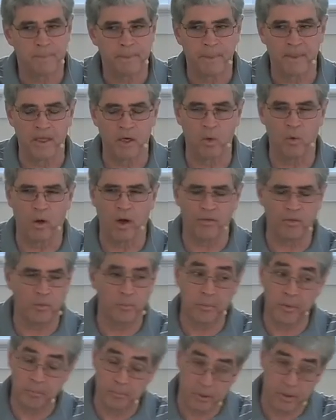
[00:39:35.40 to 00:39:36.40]
you know, other
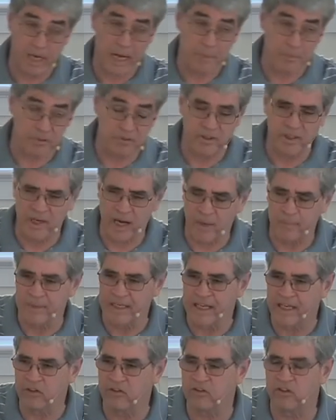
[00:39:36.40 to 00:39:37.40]
perhaps
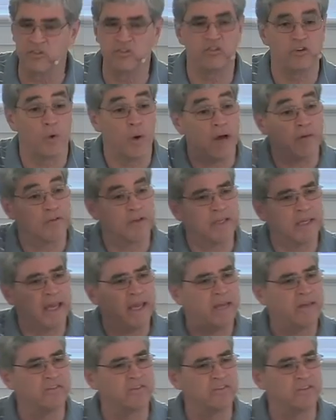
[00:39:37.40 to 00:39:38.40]
denominations, you have a
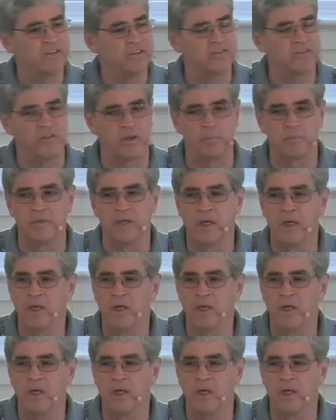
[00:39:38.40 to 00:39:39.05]
caste system.